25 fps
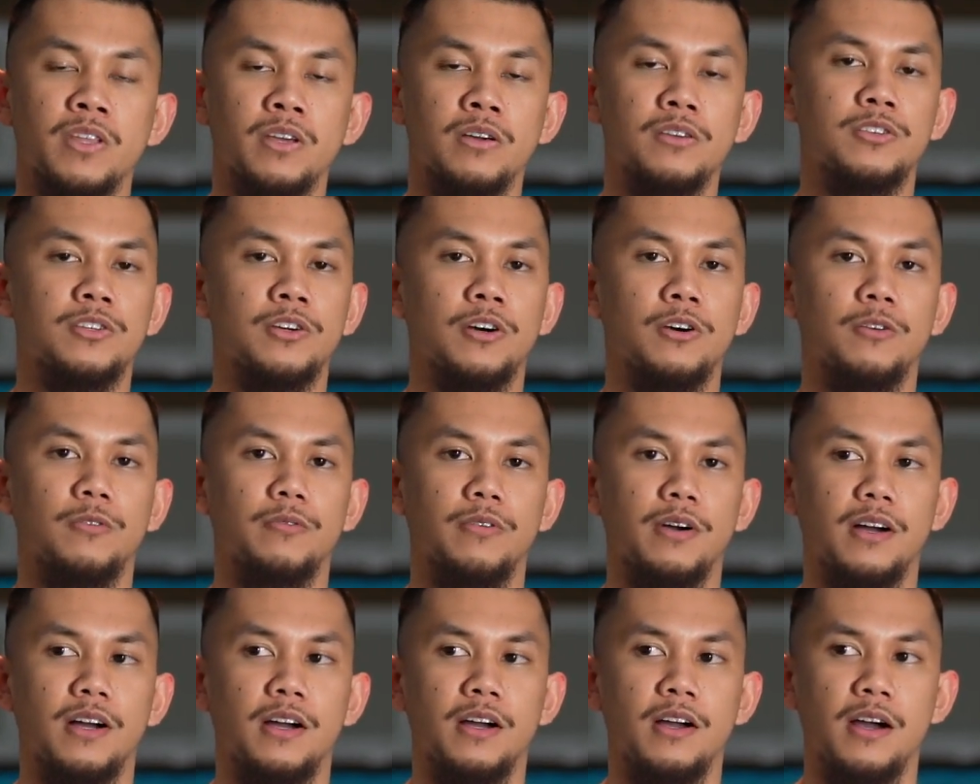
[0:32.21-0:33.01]
So
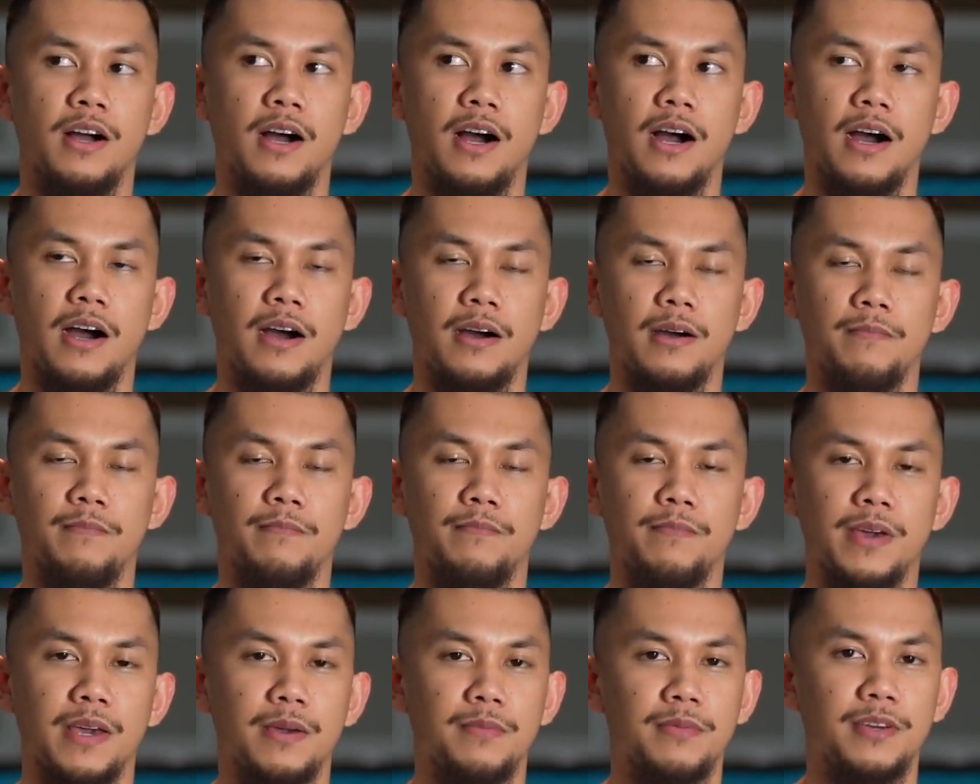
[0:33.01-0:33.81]

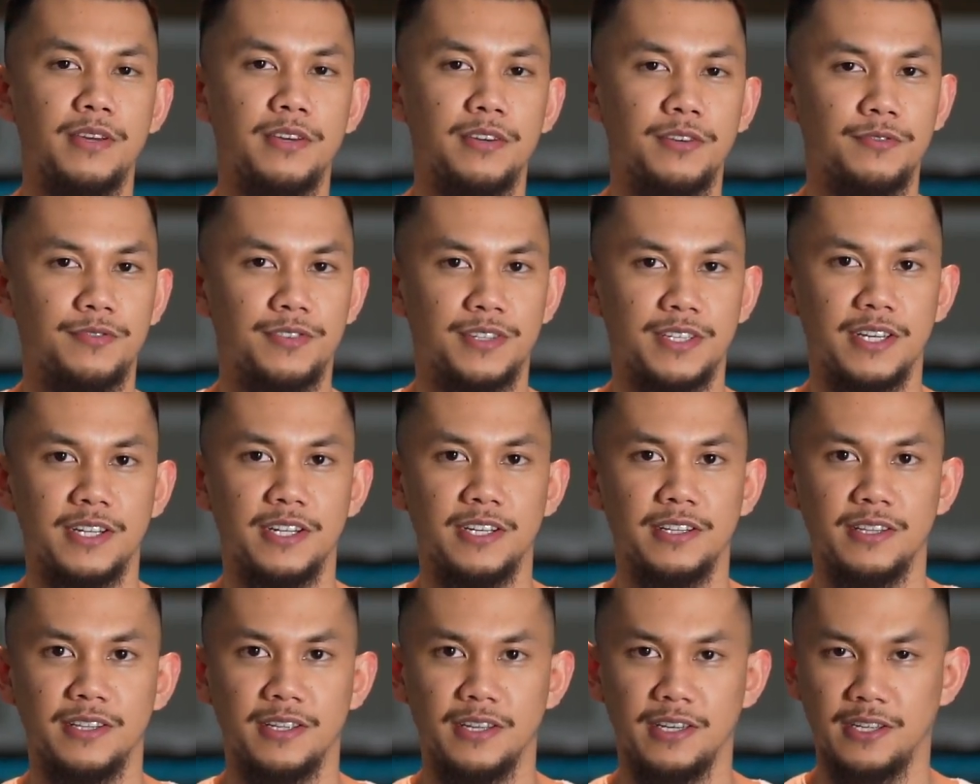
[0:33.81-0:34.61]
maybe you've seen
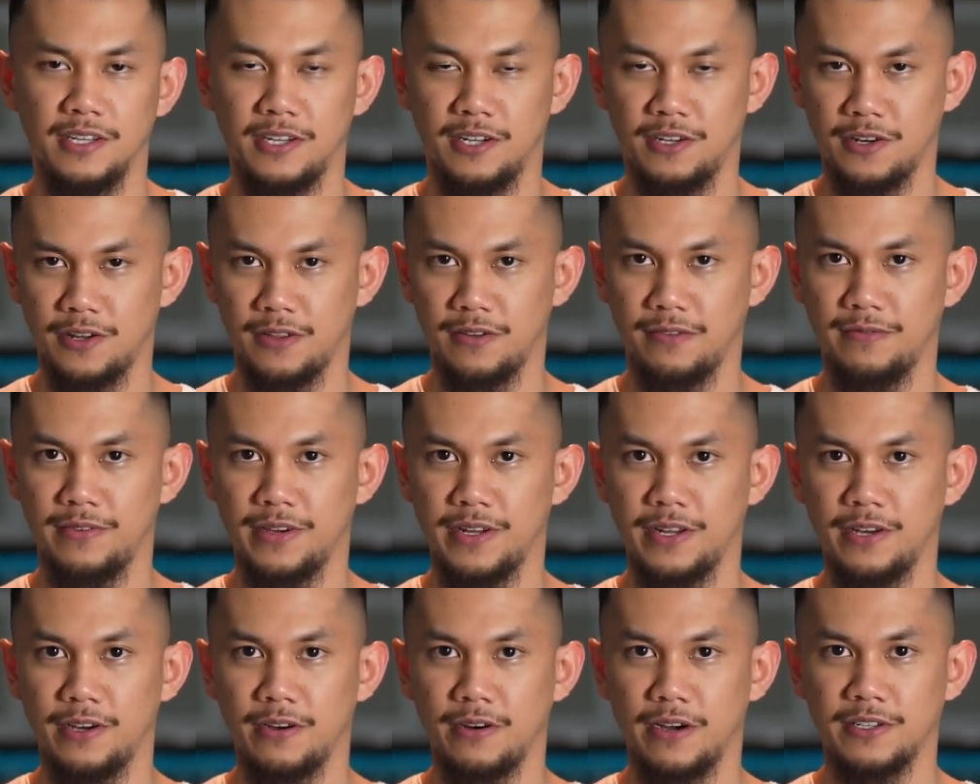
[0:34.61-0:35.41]
in another
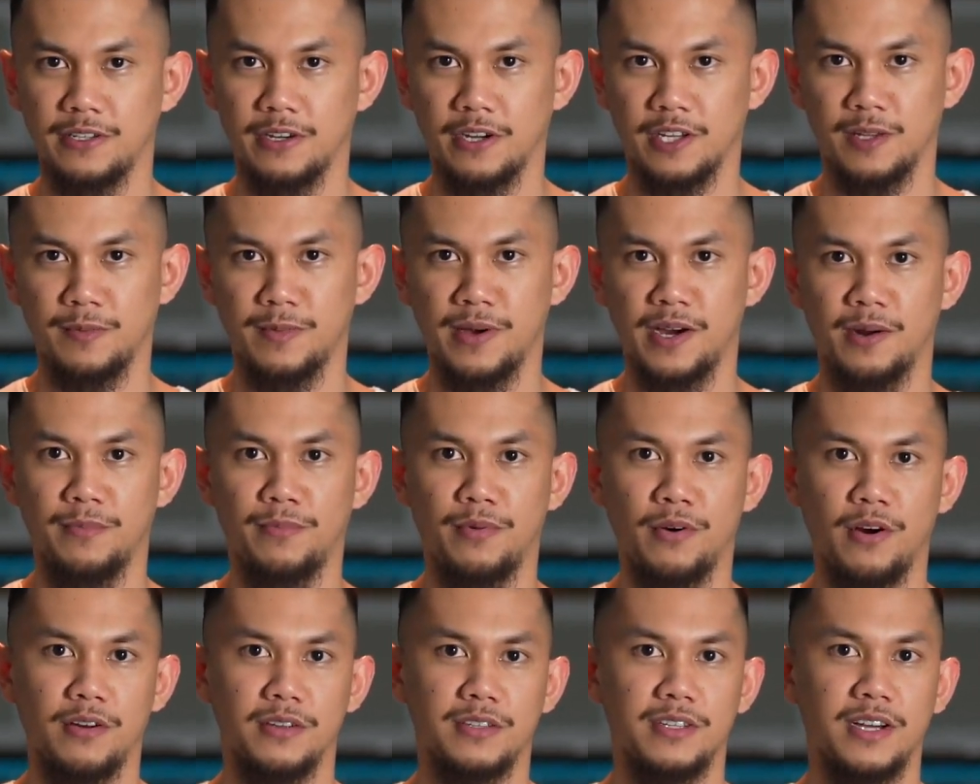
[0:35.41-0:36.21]
video, I talked about a
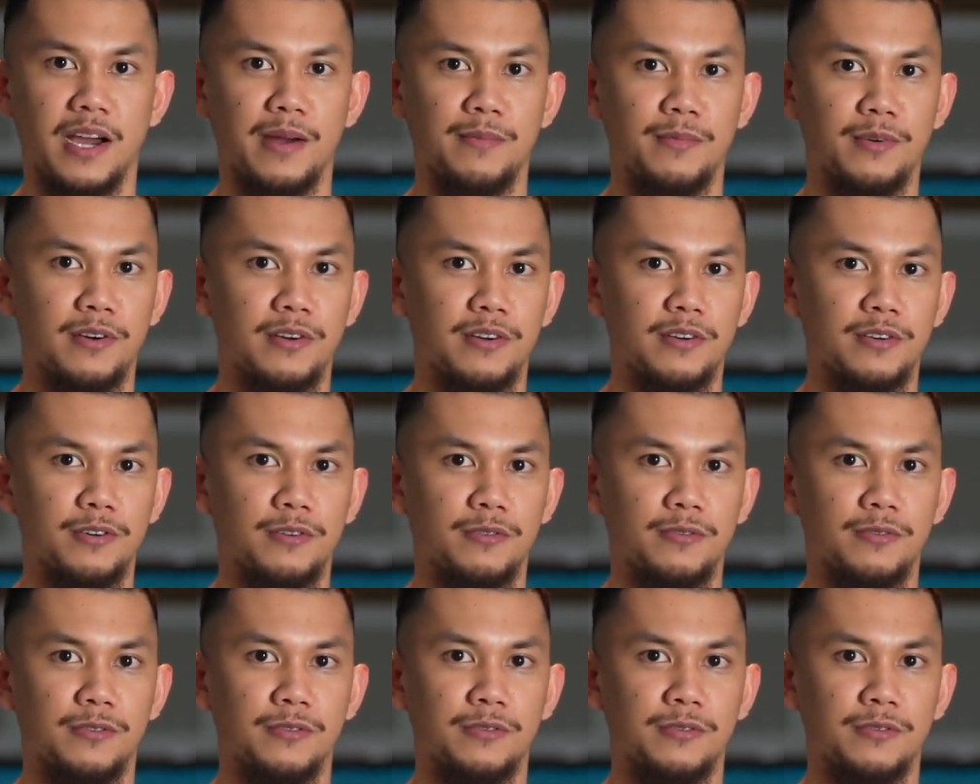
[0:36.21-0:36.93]
part-timer who